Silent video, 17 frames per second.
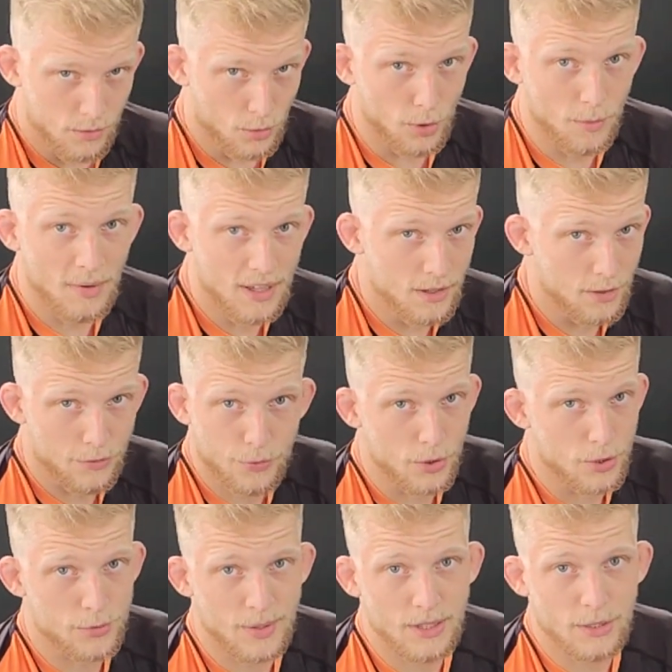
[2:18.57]
Normally, of
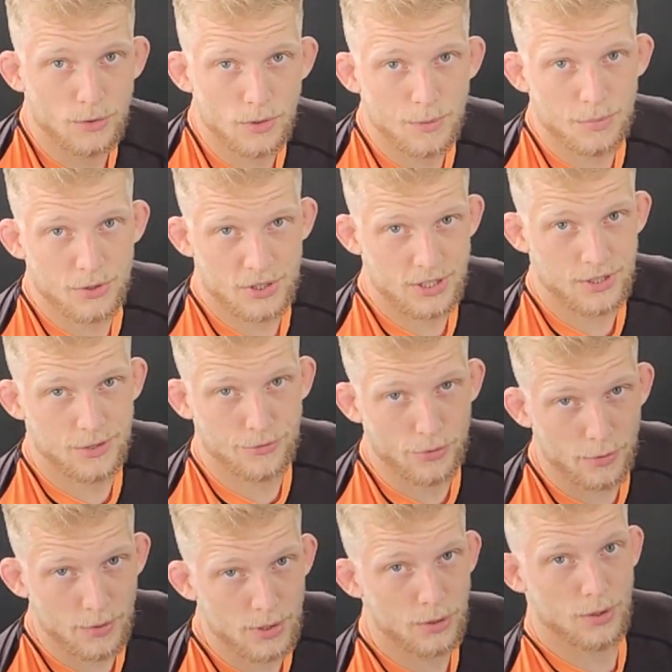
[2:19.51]
course, when you do the position
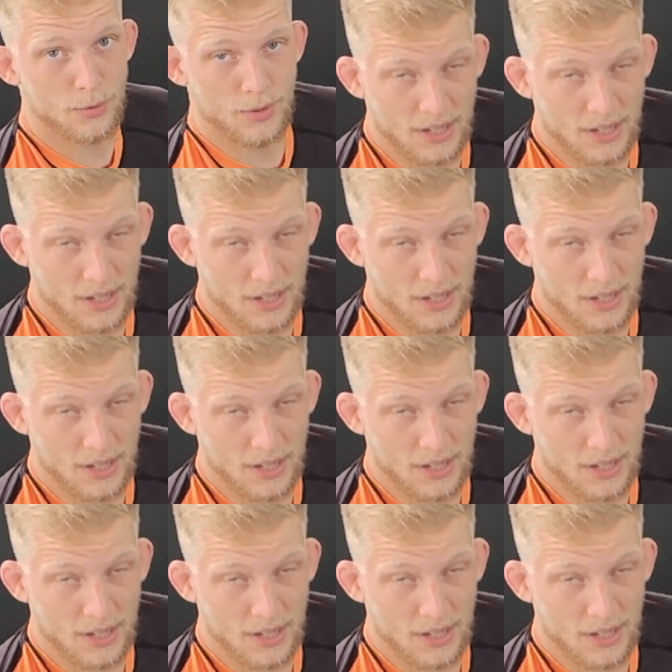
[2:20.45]
for real,